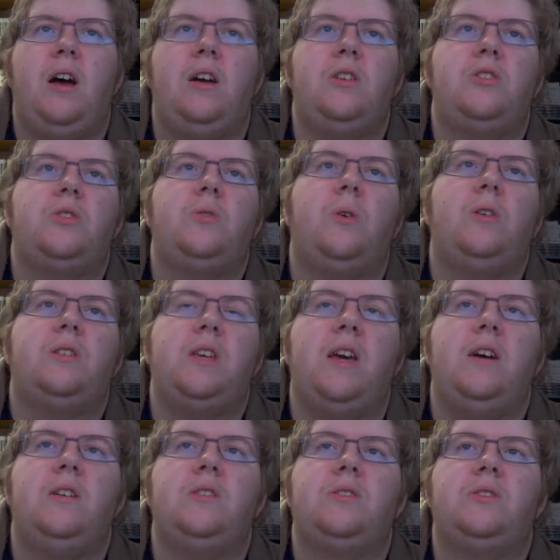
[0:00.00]
Short
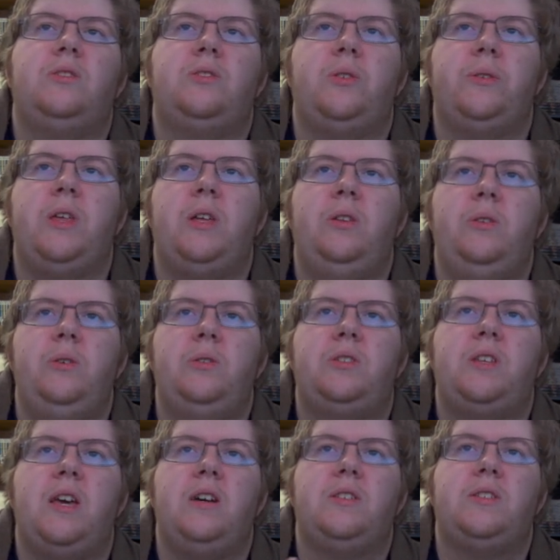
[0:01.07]
tails, so they lose
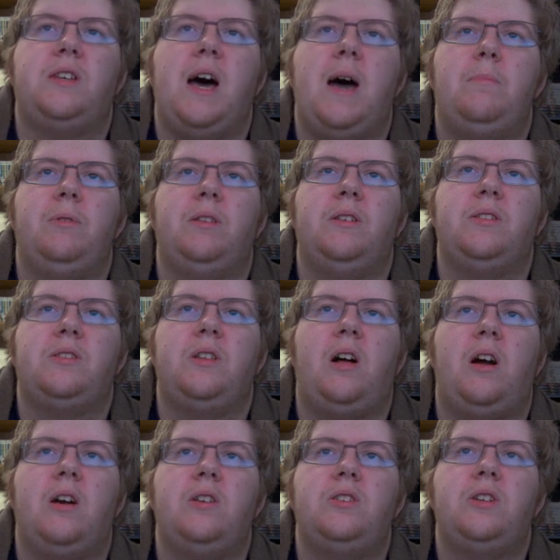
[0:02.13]
tail slap unless
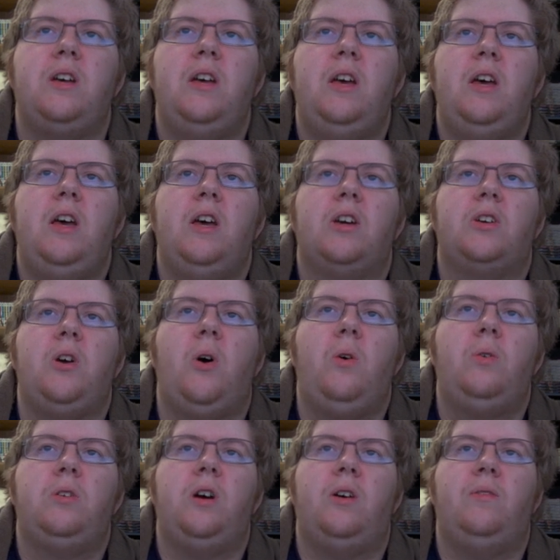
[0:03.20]
large.
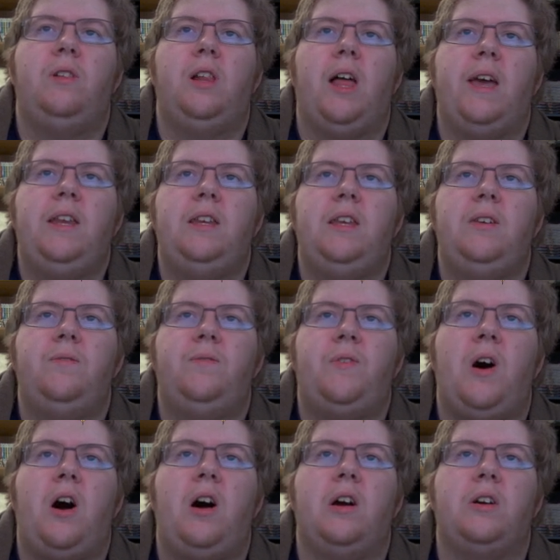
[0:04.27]
Cone of Lightning
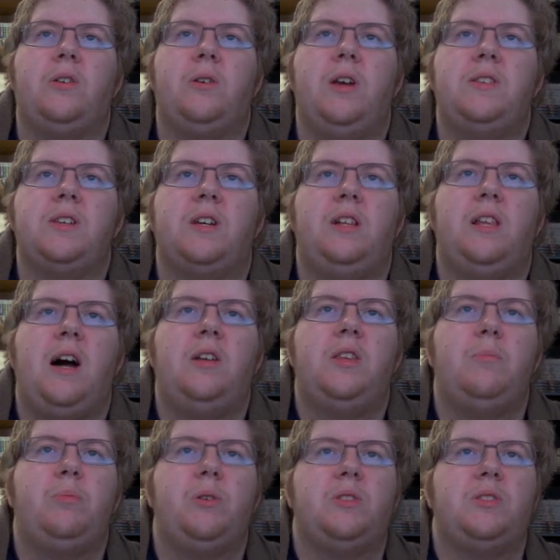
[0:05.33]
Fog creates a cloud
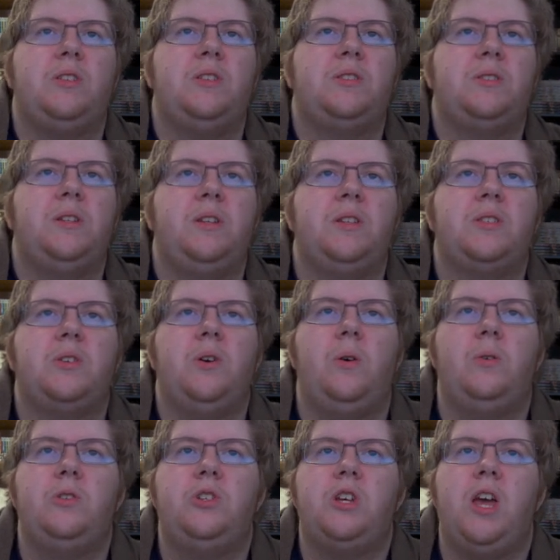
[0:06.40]
that persists in its
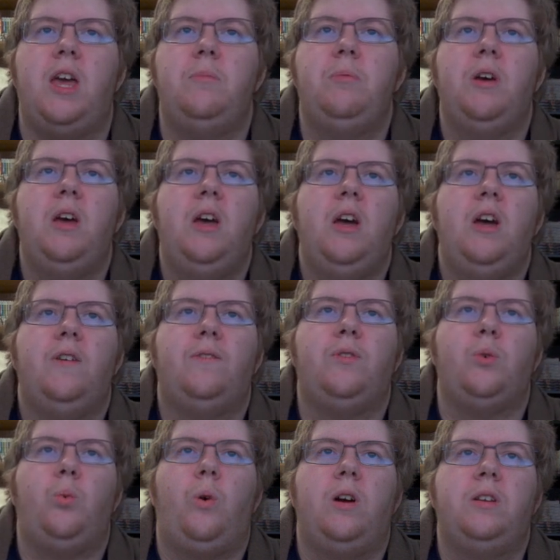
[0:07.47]
cone shape
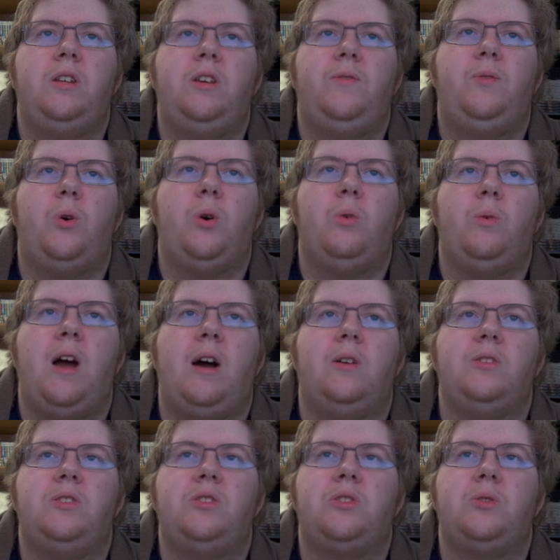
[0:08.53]
for 1d4
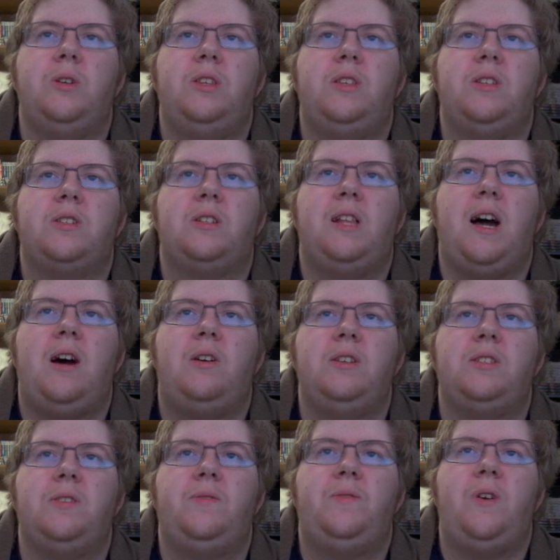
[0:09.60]
rounds. Treat this cloud
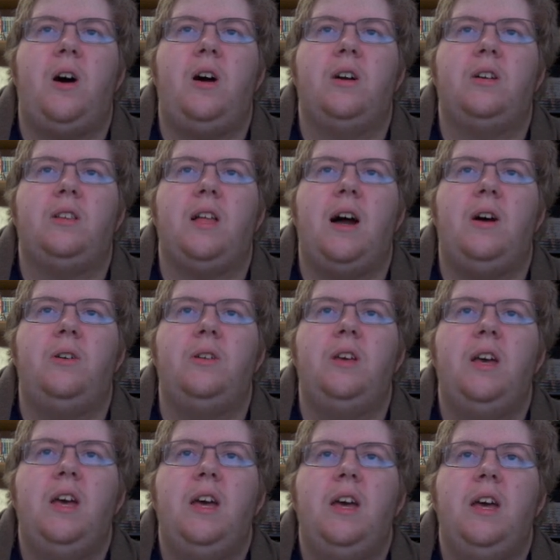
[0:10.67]
as a fog cloud
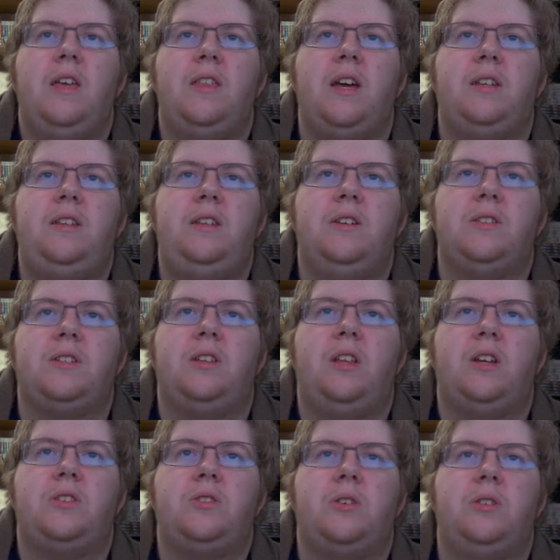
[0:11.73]
that deals
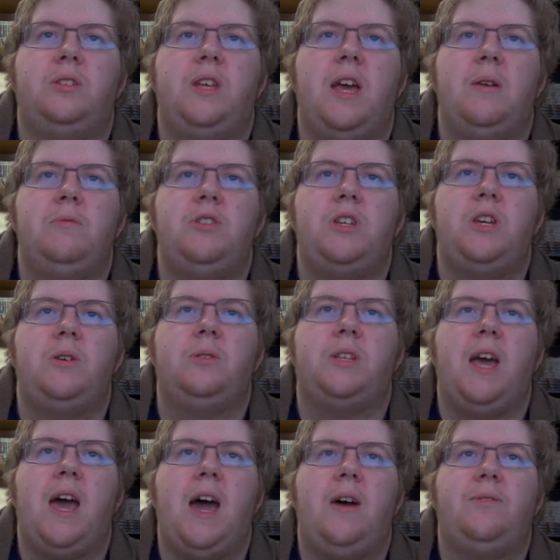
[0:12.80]
electrical damage equal
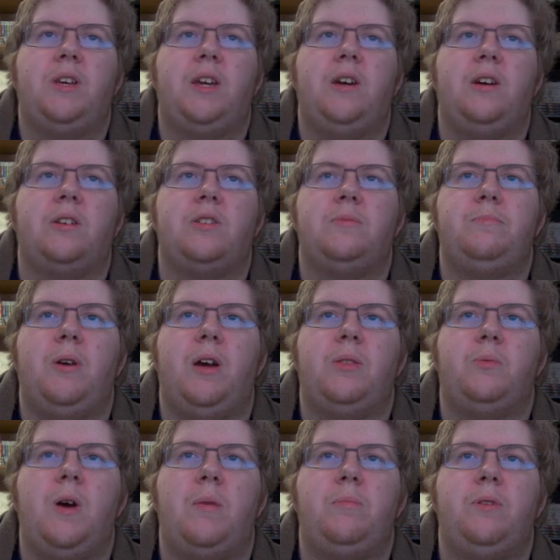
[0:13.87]
to half the character's
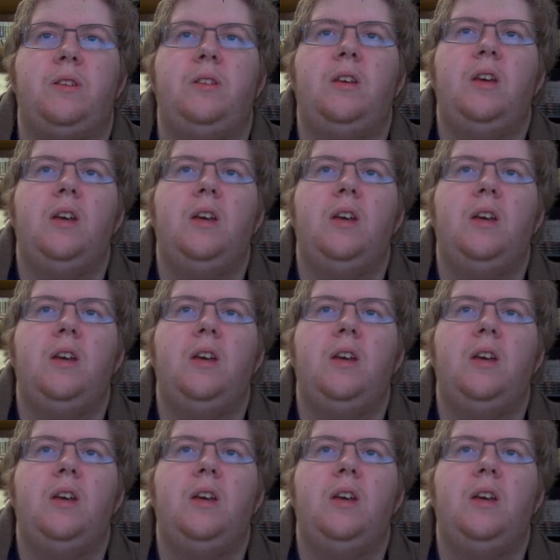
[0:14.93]
breath weapon